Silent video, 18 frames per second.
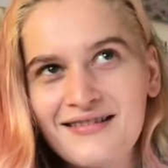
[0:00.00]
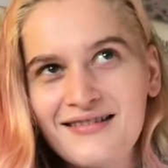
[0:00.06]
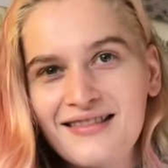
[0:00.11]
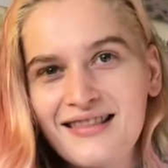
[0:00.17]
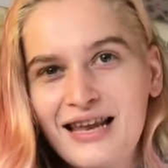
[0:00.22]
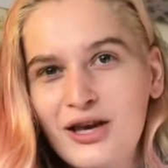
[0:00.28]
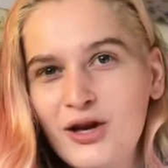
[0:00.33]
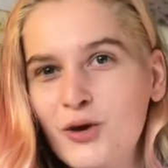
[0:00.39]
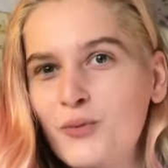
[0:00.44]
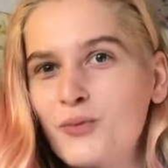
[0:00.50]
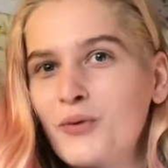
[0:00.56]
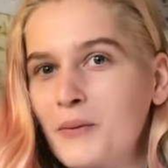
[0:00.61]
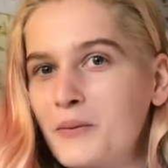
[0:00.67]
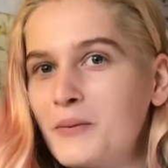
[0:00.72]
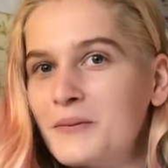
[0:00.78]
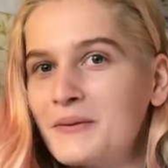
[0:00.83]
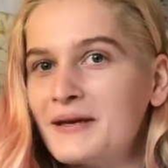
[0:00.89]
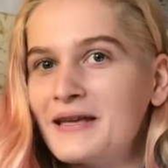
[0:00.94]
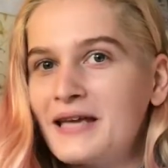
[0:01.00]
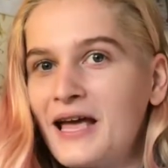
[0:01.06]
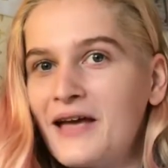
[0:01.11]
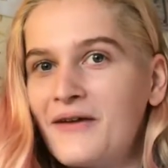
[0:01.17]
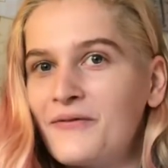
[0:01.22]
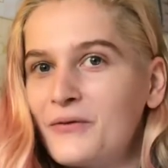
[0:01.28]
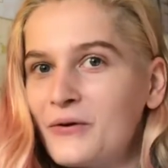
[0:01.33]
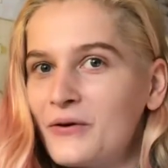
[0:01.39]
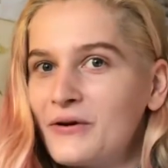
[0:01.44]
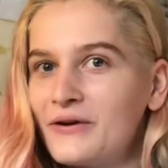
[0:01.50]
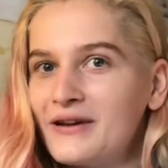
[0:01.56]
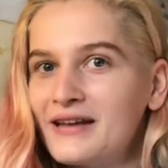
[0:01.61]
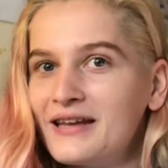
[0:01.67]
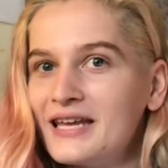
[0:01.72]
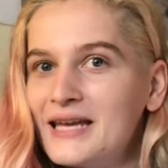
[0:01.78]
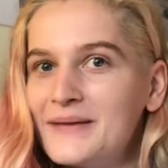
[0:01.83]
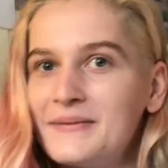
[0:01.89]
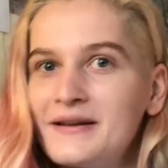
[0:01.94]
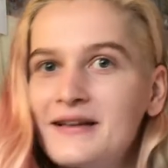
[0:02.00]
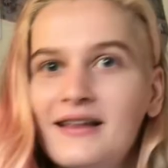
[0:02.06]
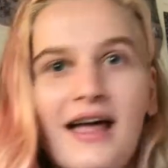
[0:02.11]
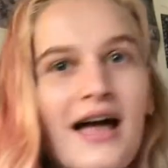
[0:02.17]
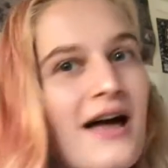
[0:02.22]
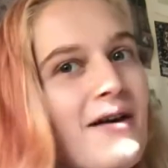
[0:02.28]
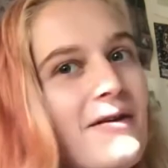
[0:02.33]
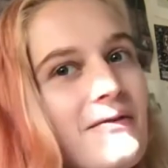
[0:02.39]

then you could probably care for it and keep it alive.